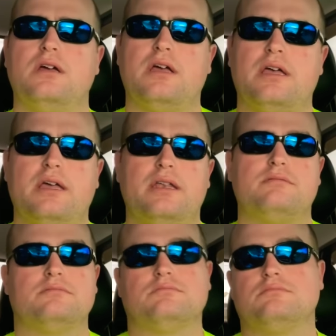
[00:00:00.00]

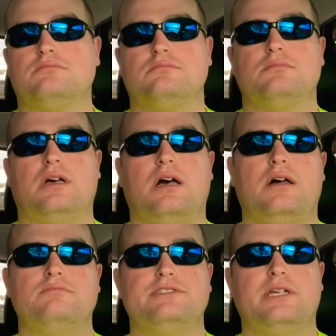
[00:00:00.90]
and
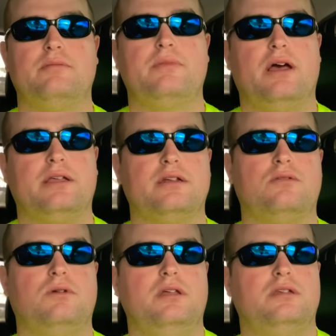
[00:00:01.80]
I sat back and I
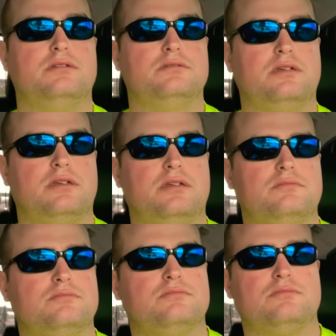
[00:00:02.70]
waited.
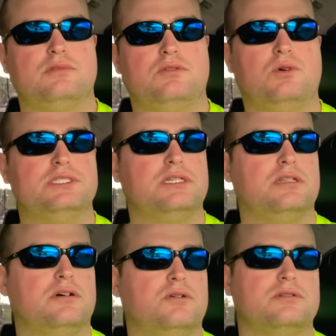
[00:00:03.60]
And it wasn't
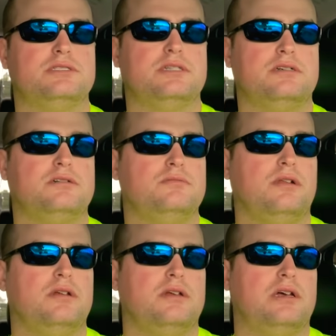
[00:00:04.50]
long until
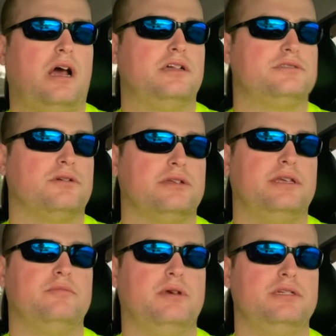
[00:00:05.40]
I started
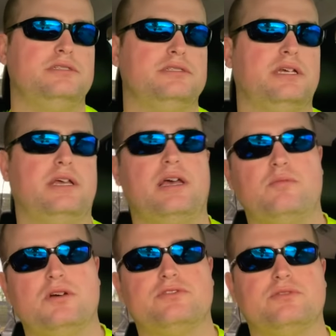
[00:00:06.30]
getting messages, hey, how
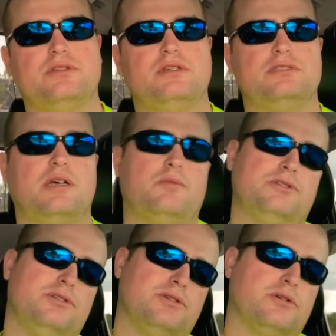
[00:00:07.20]
much for this? How much
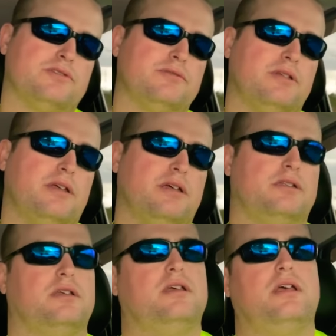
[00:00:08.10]
you charge for that?
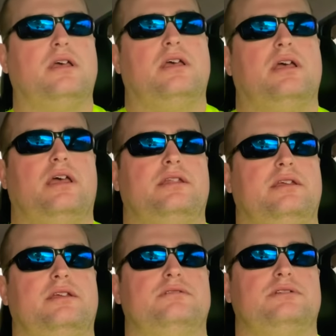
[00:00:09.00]
And
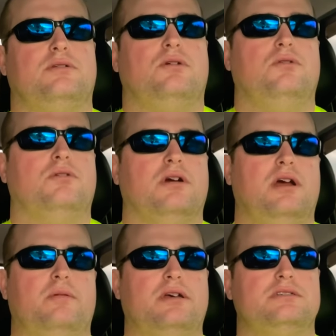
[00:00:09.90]
then it was like, well, oh,
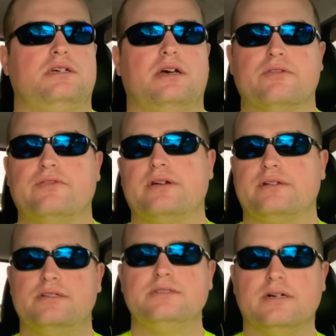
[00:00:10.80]
crap, I guess I got to figure
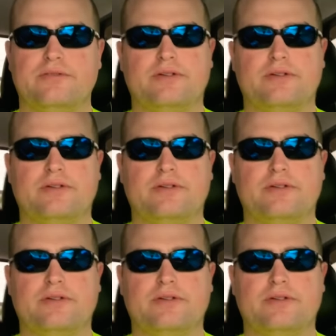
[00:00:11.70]
this stuff